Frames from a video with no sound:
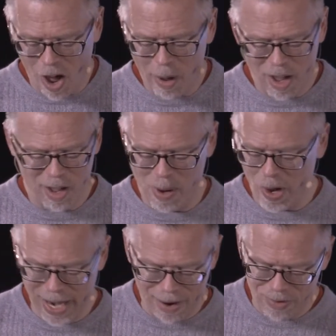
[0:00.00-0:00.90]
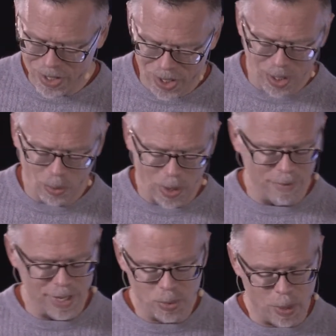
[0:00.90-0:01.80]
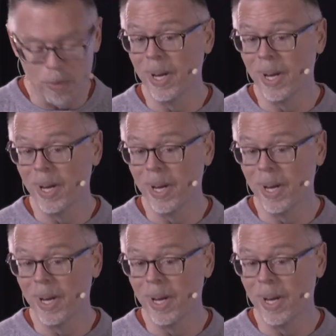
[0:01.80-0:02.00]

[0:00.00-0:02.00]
upon every single one of us, whether